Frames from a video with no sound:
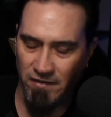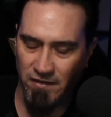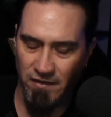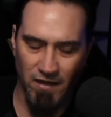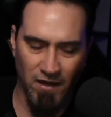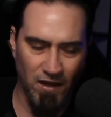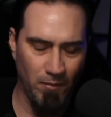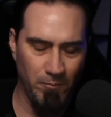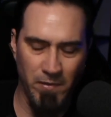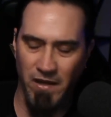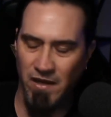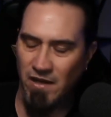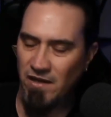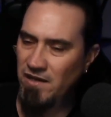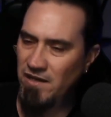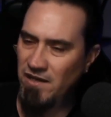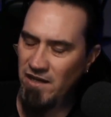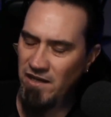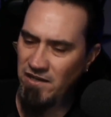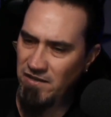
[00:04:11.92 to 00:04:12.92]
oh man,
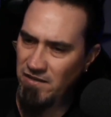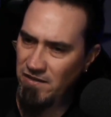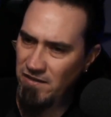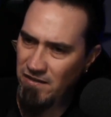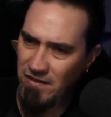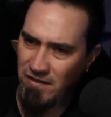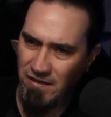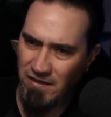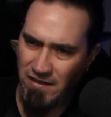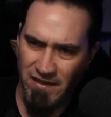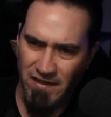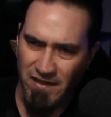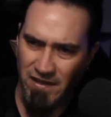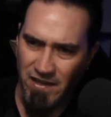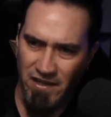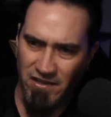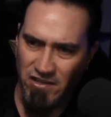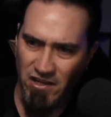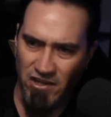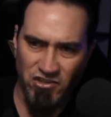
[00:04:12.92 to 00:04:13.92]
and
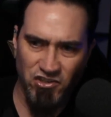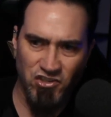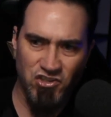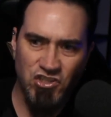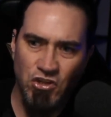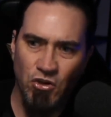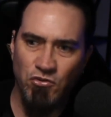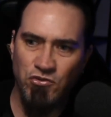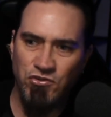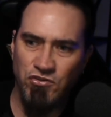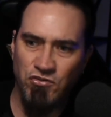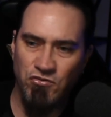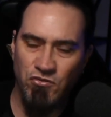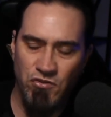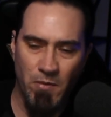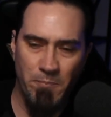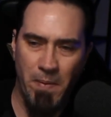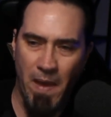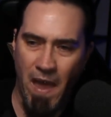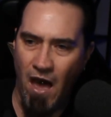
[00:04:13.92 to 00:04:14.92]
it just shows you
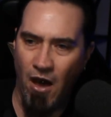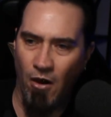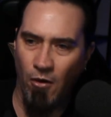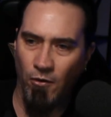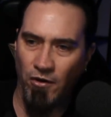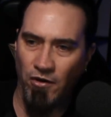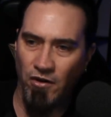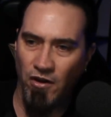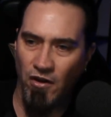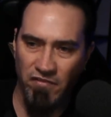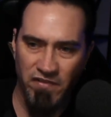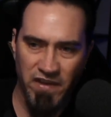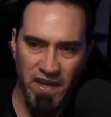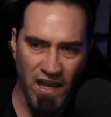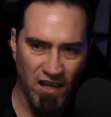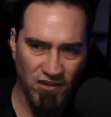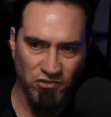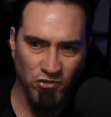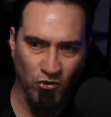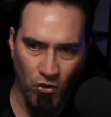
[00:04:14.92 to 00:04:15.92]
the power of
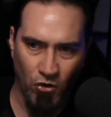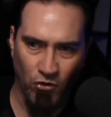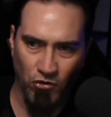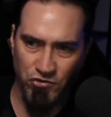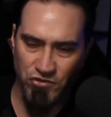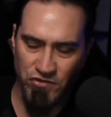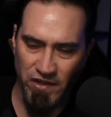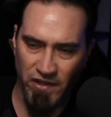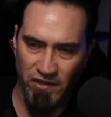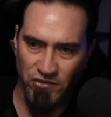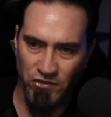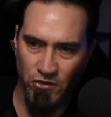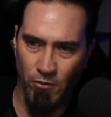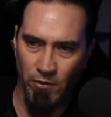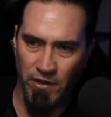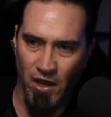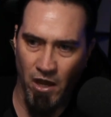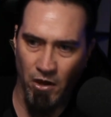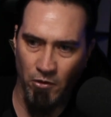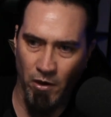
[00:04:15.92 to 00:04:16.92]
cancel culture that is
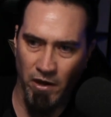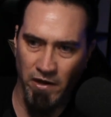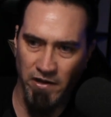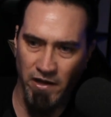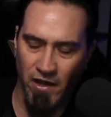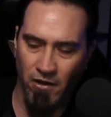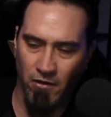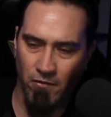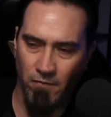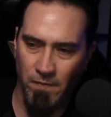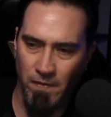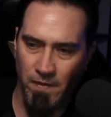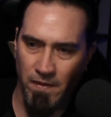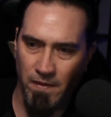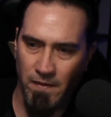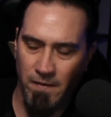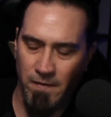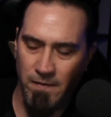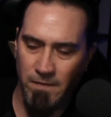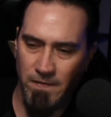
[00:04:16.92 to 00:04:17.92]
going on right now.
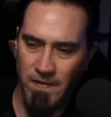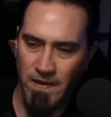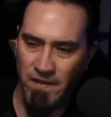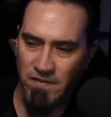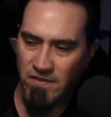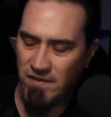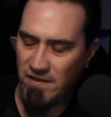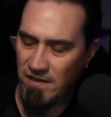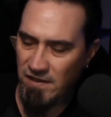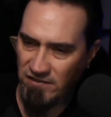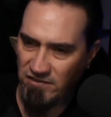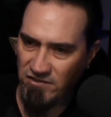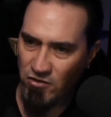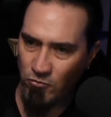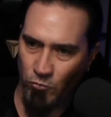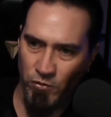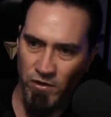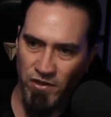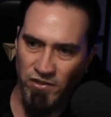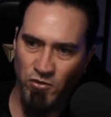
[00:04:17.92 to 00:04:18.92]
And it's the
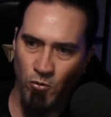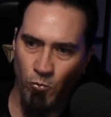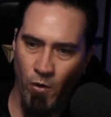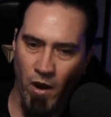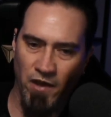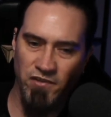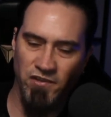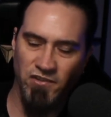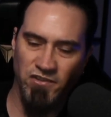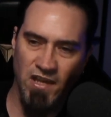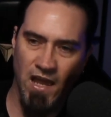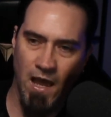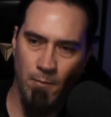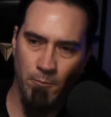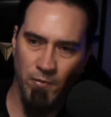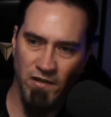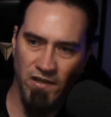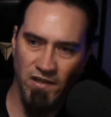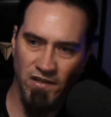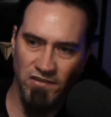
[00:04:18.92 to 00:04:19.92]
reason why these
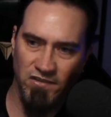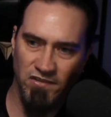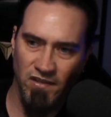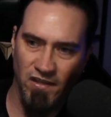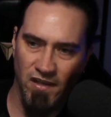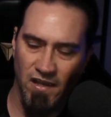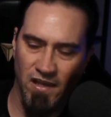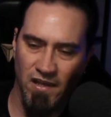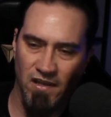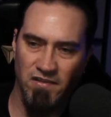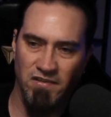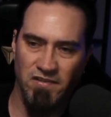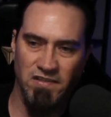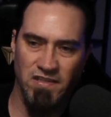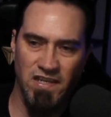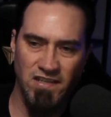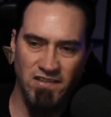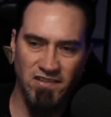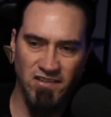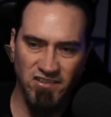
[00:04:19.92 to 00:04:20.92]
companies
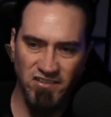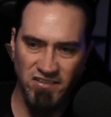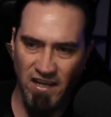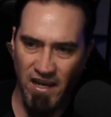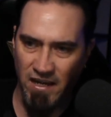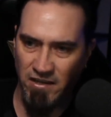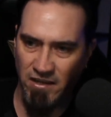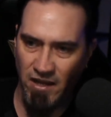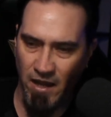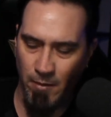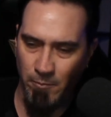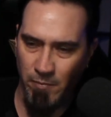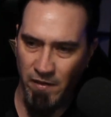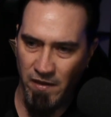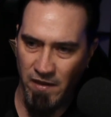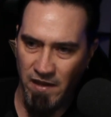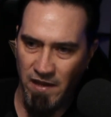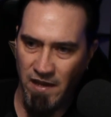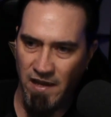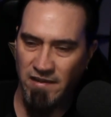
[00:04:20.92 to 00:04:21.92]
need to stand up
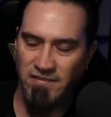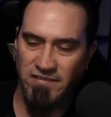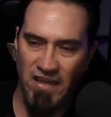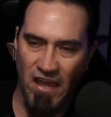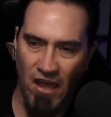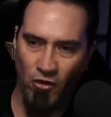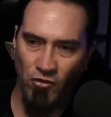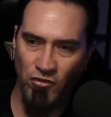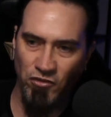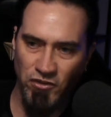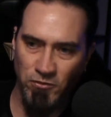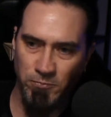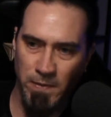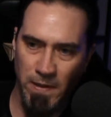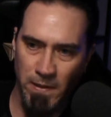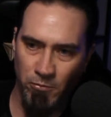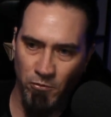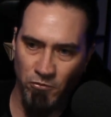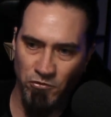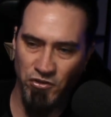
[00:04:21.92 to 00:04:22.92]
and tell these
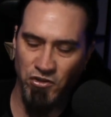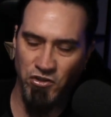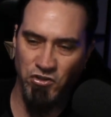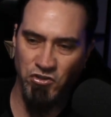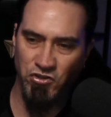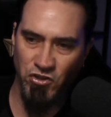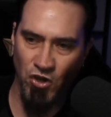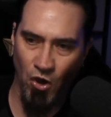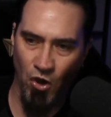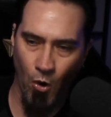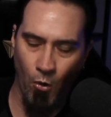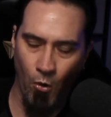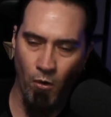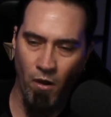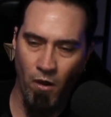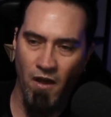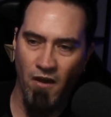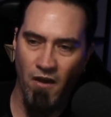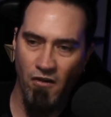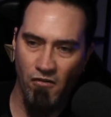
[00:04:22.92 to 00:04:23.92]
people to go
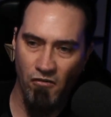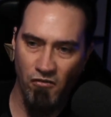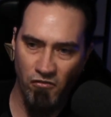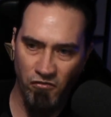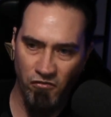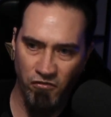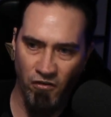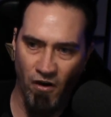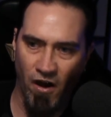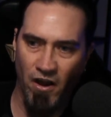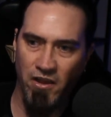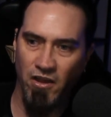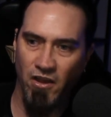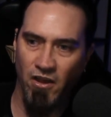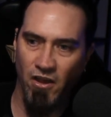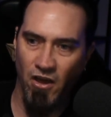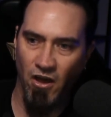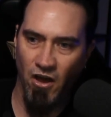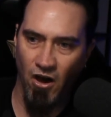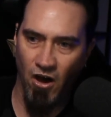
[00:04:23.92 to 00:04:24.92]
fuck
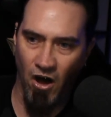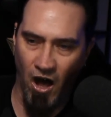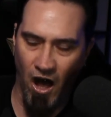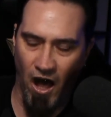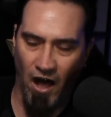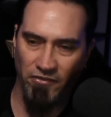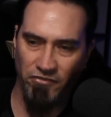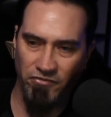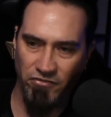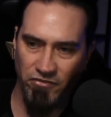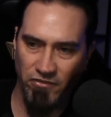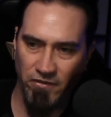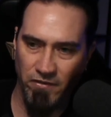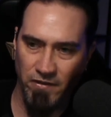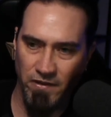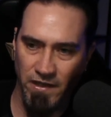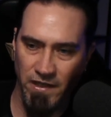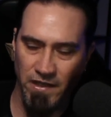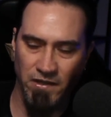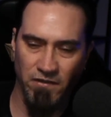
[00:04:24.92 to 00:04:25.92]
off.
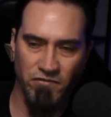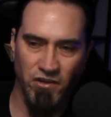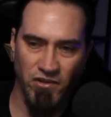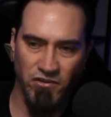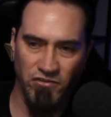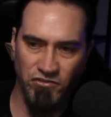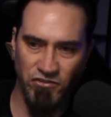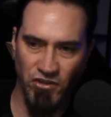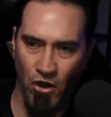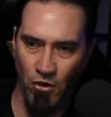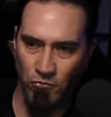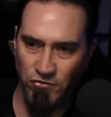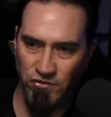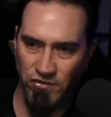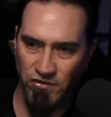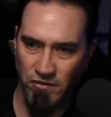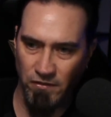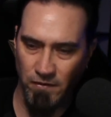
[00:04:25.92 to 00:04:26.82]
And if they don't,